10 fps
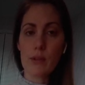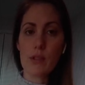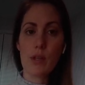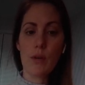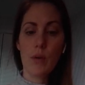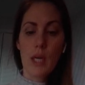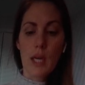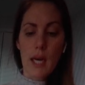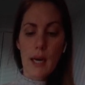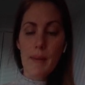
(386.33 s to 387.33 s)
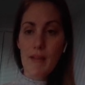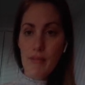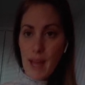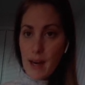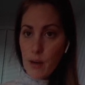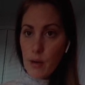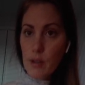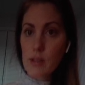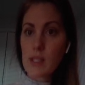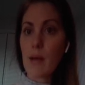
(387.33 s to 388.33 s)
So, if that
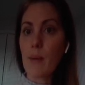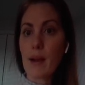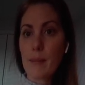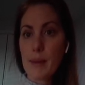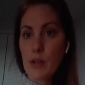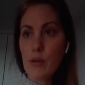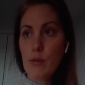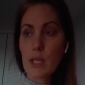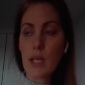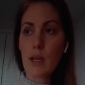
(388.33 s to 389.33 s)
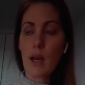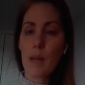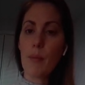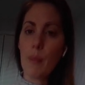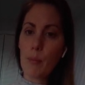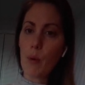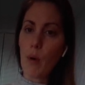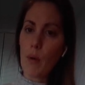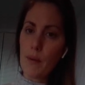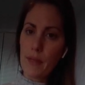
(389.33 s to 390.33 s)
occurs, I recommend using a
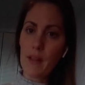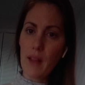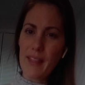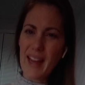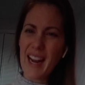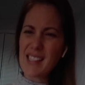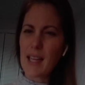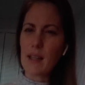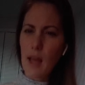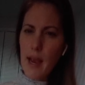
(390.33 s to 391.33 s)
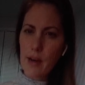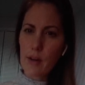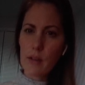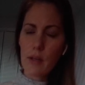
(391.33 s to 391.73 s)
bra with that has like a liner.